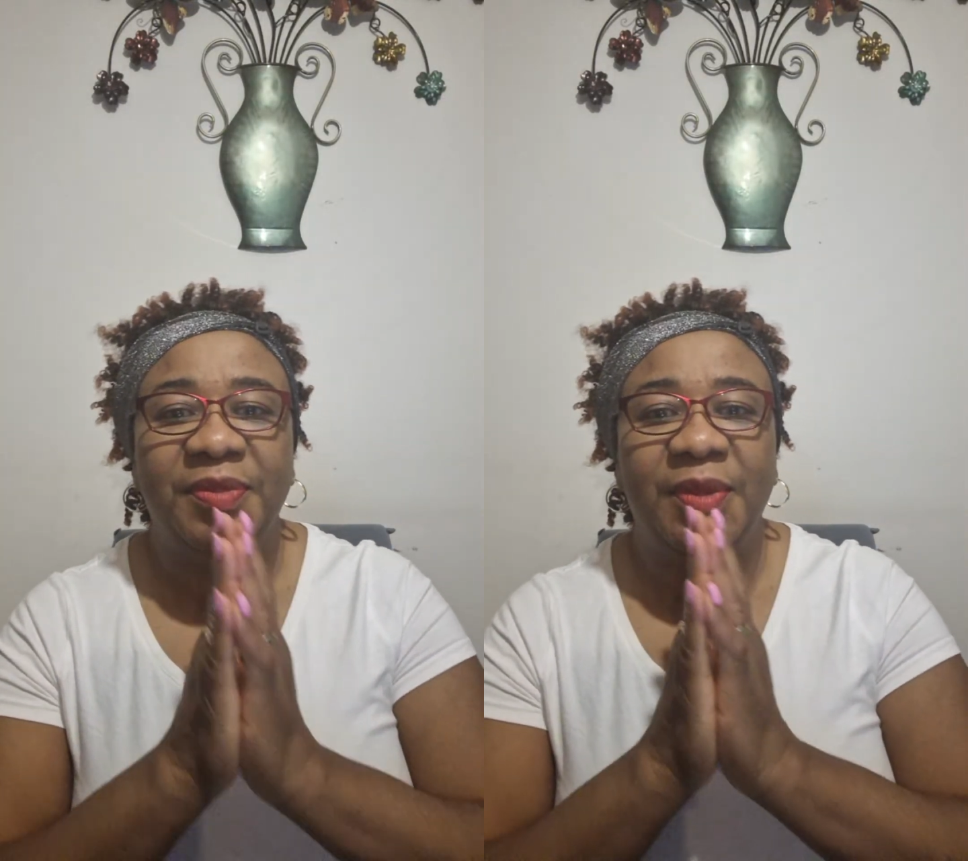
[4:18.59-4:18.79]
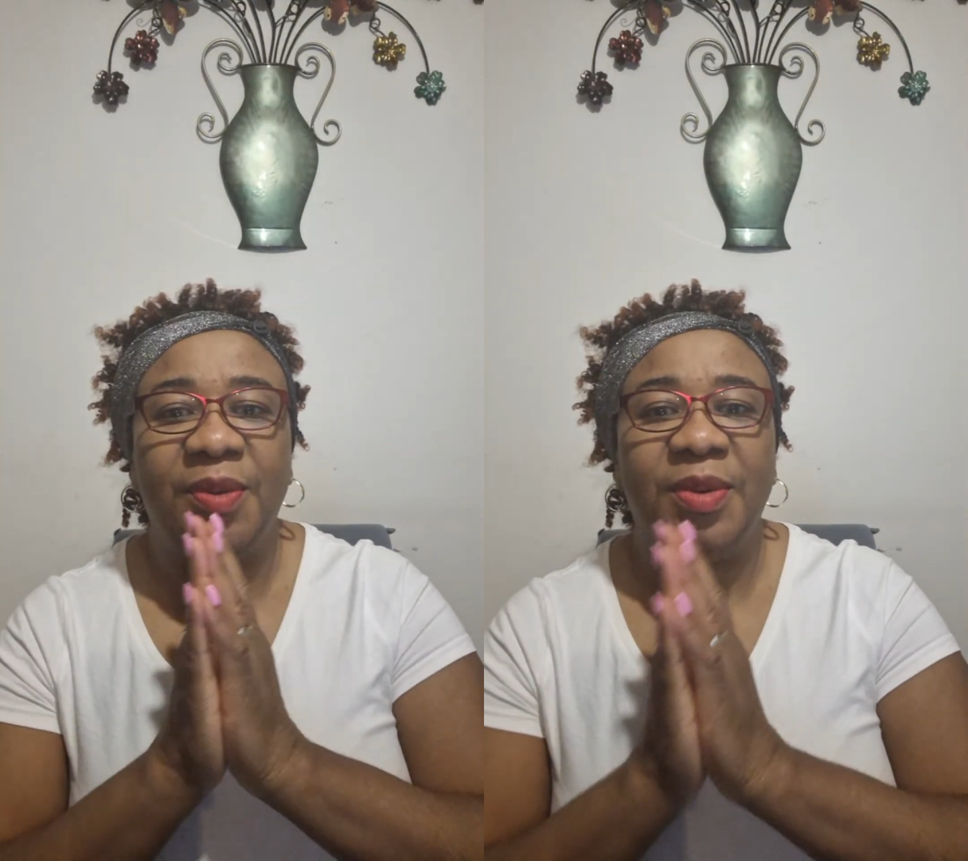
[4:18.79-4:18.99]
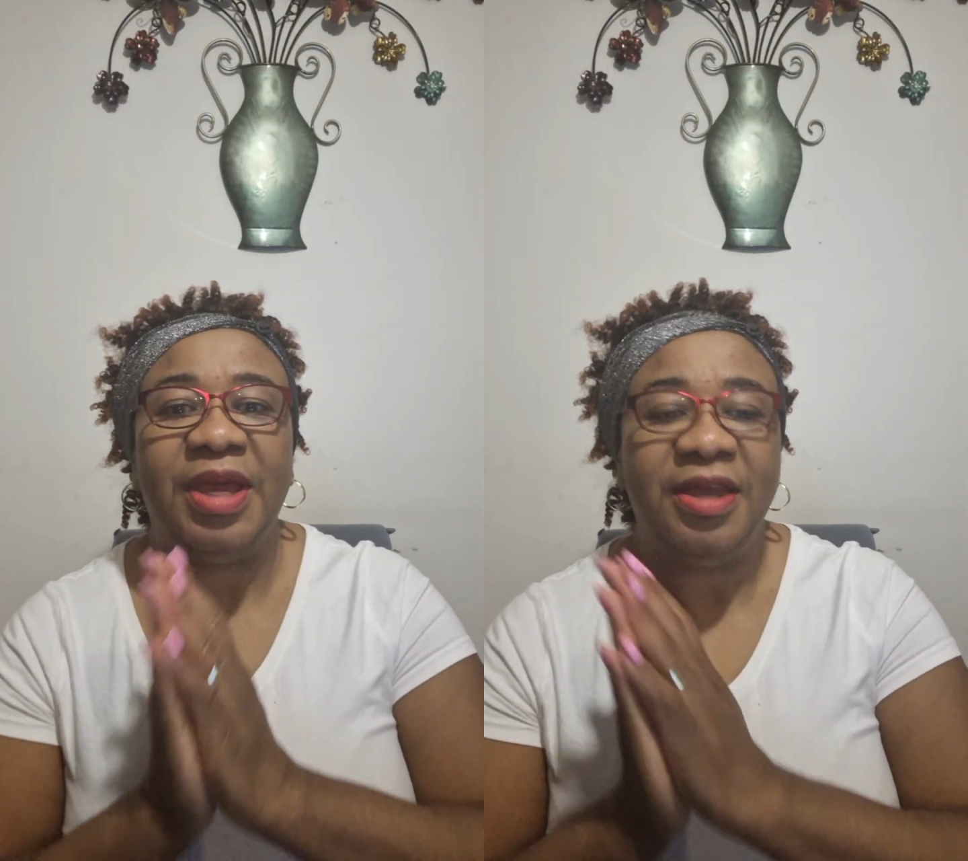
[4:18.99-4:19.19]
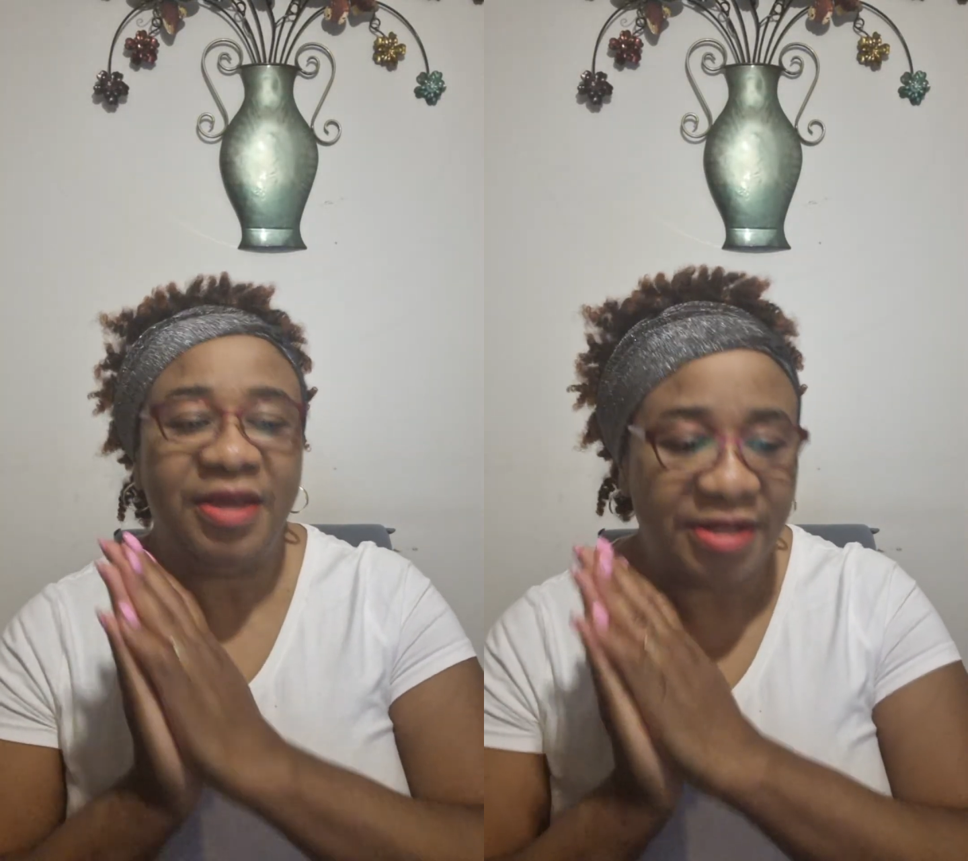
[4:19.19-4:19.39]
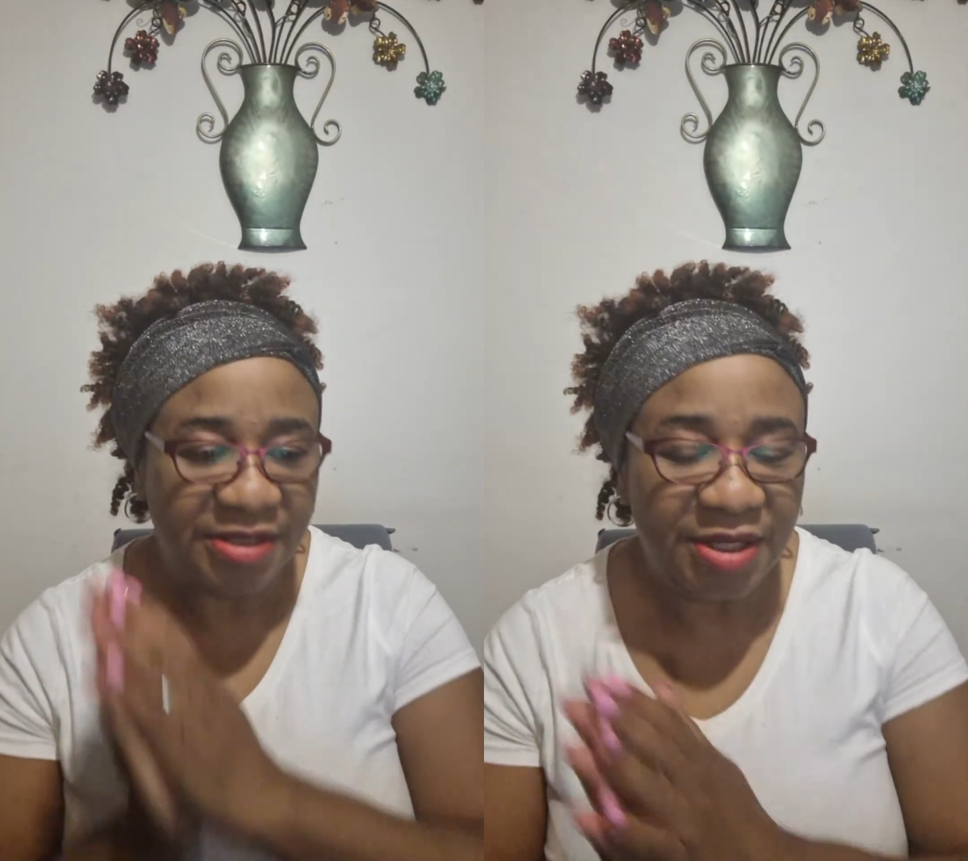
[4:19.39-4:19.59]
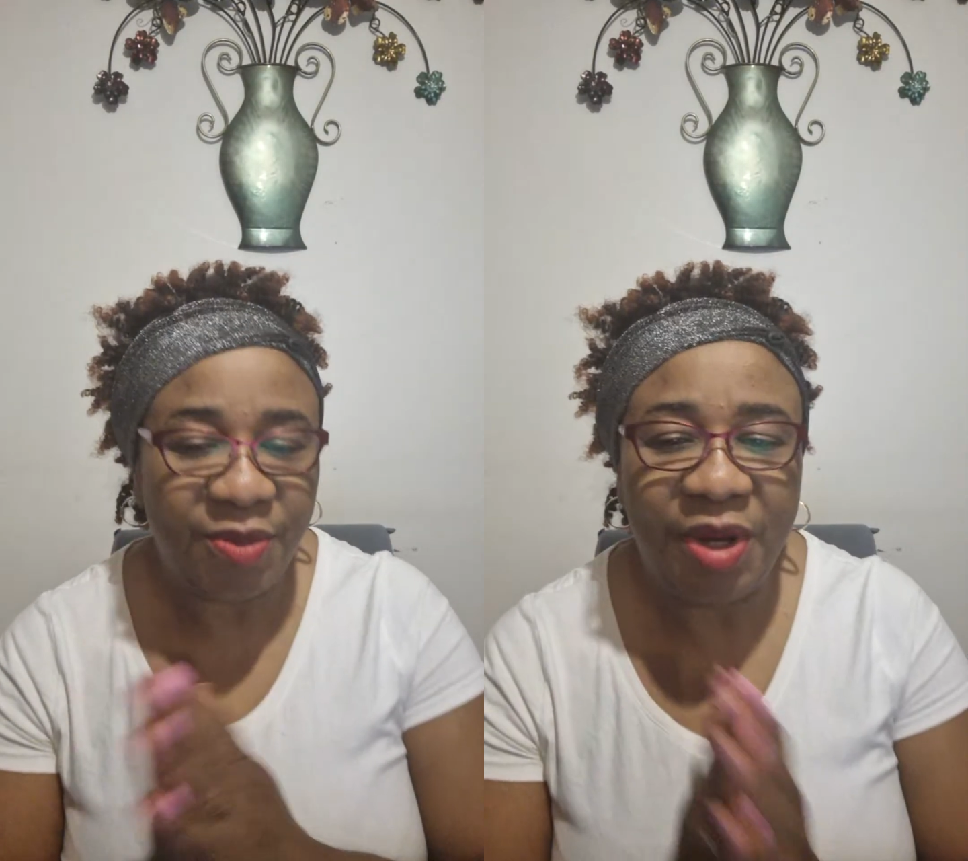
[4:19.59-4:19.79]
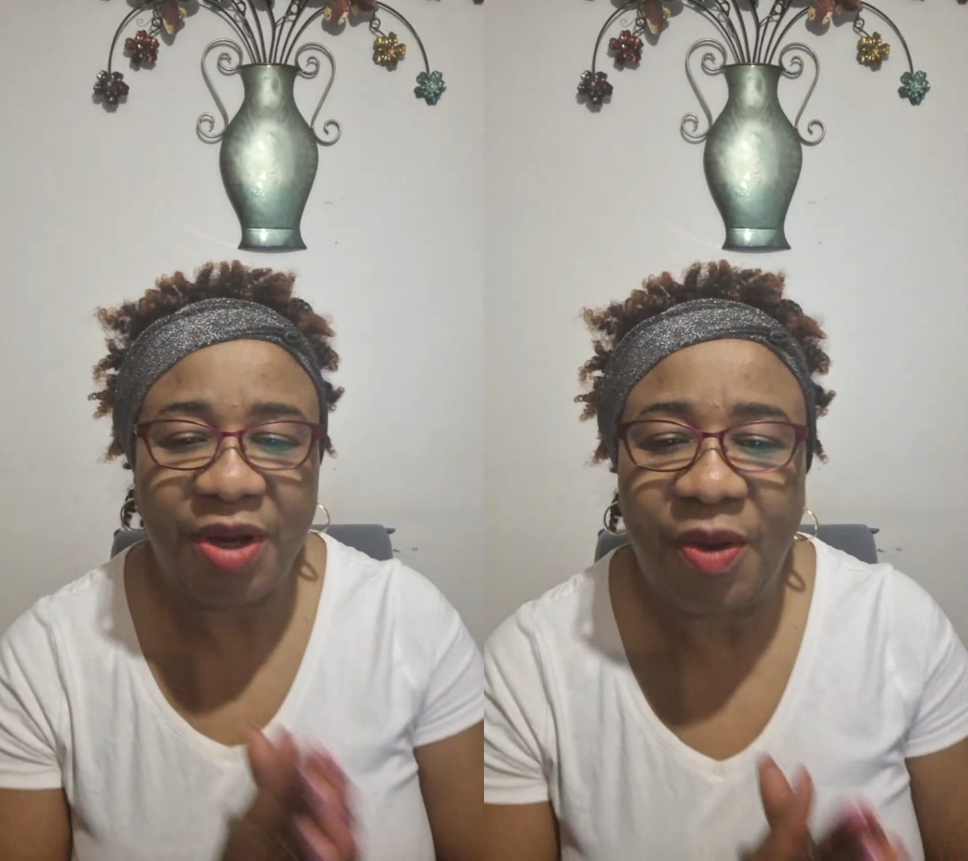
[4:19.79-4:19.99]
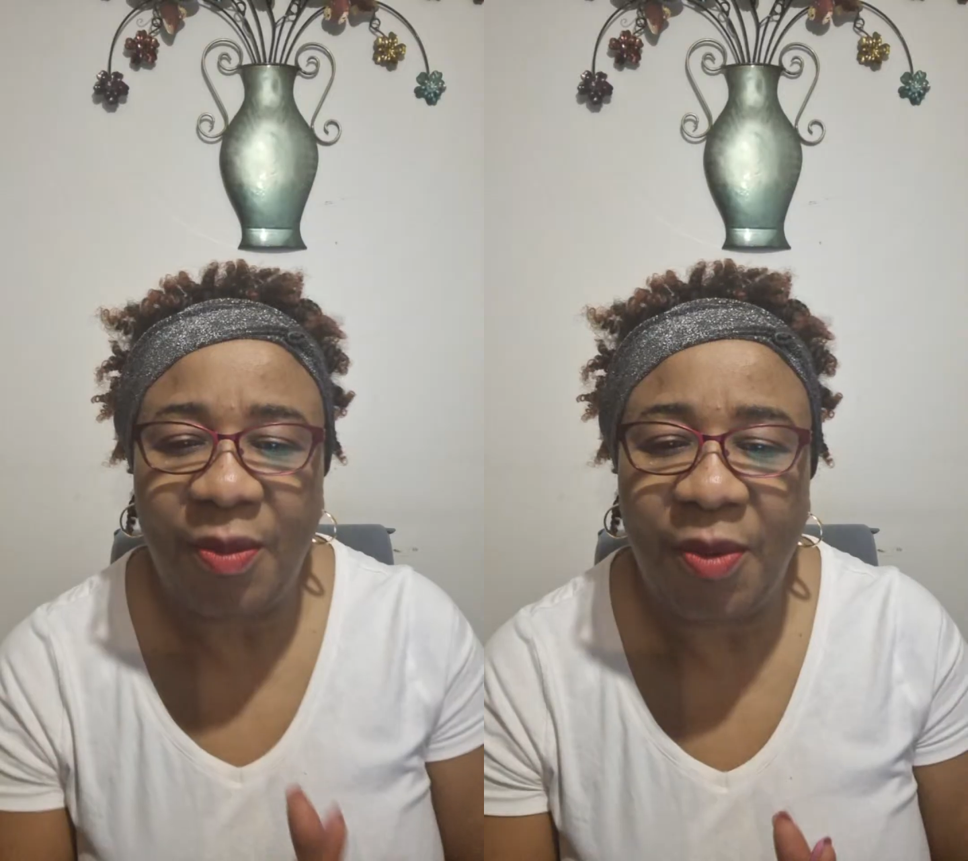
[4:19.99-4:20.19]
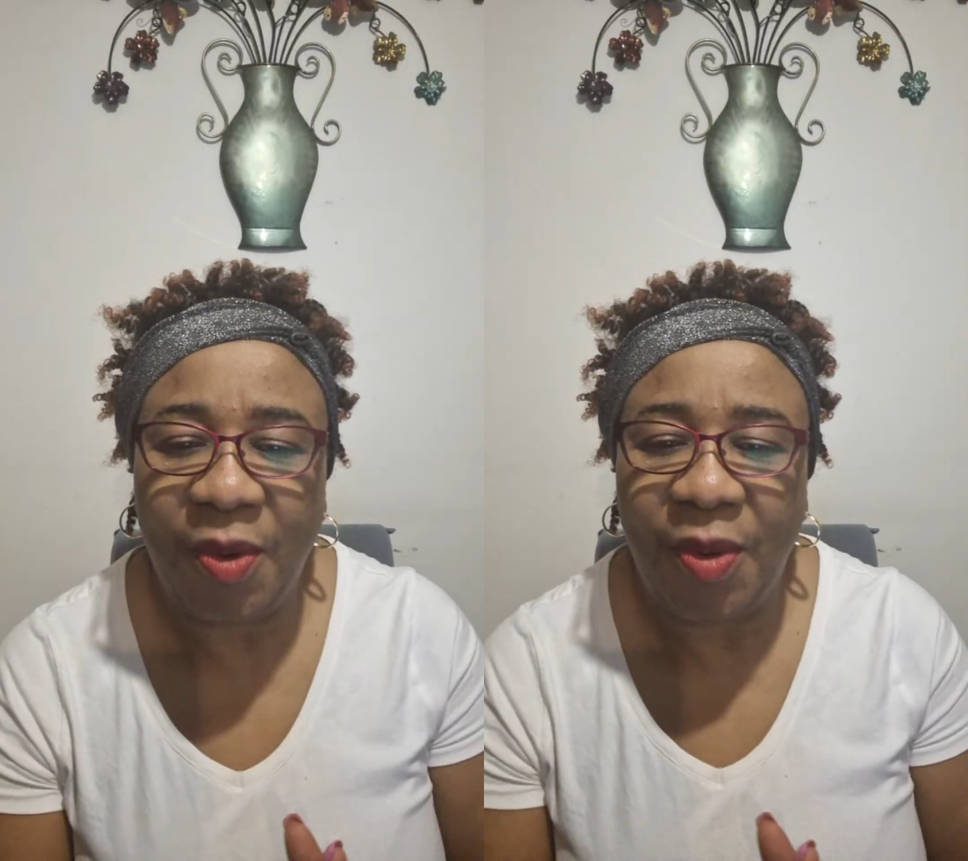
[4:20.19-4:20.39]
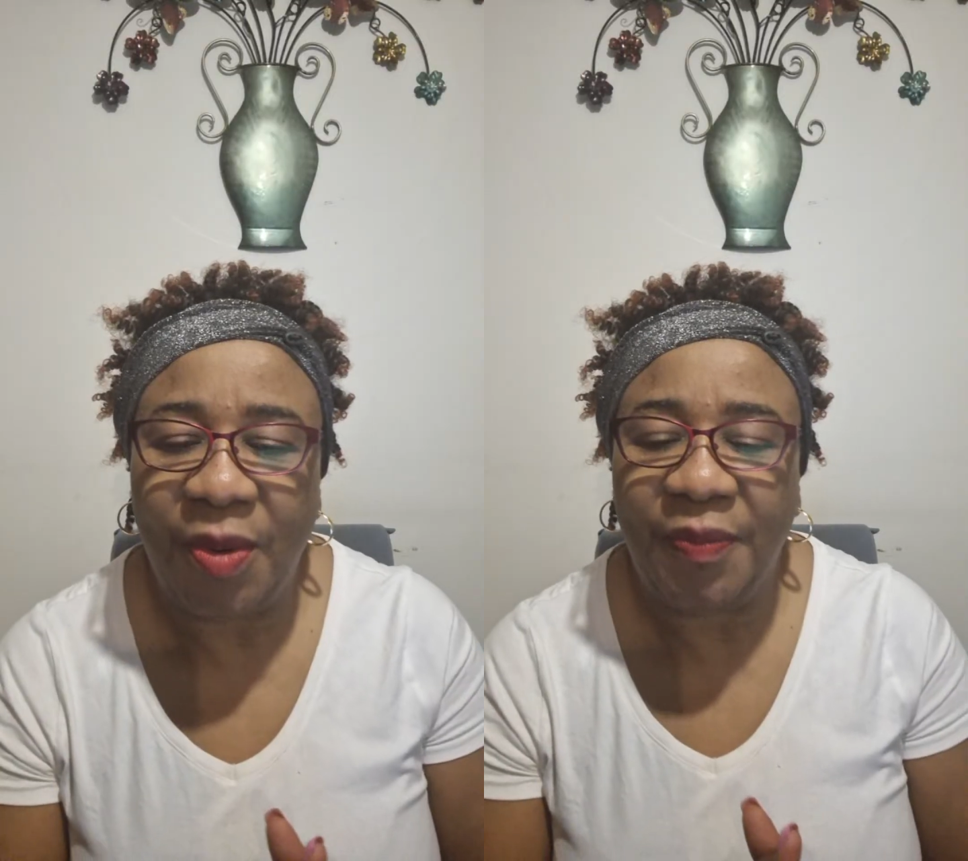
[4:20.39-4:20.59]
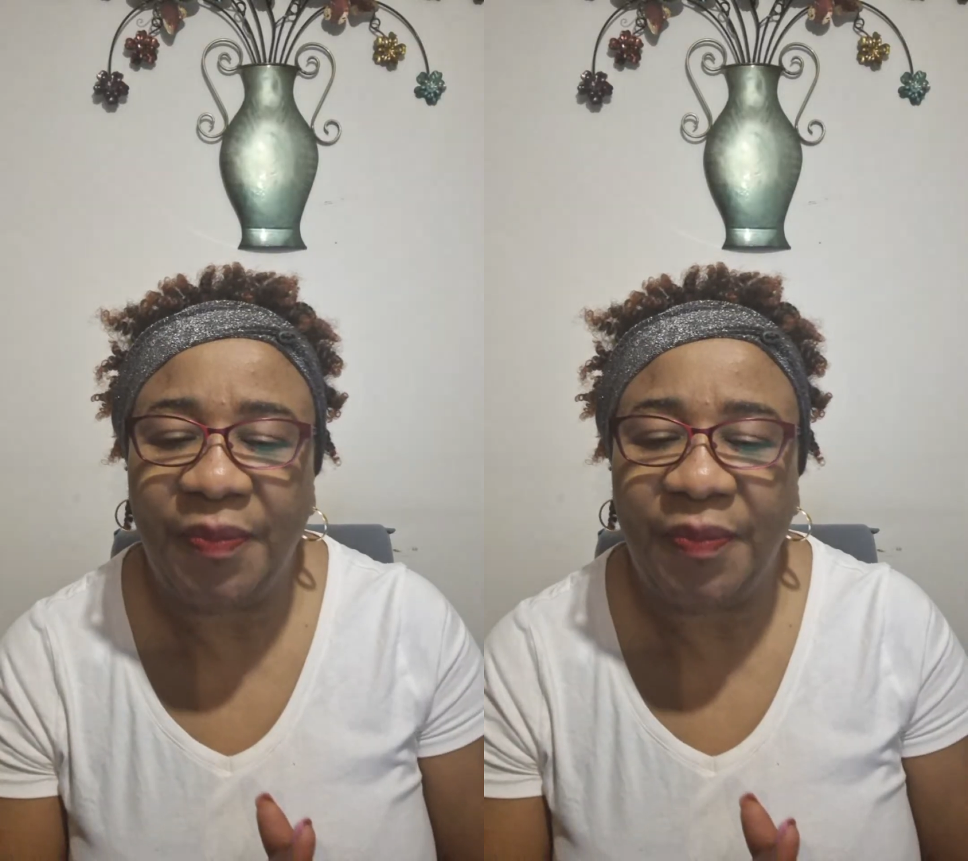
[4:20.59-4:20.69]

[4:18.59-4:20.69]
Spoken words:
Okay, it's a wake-up call.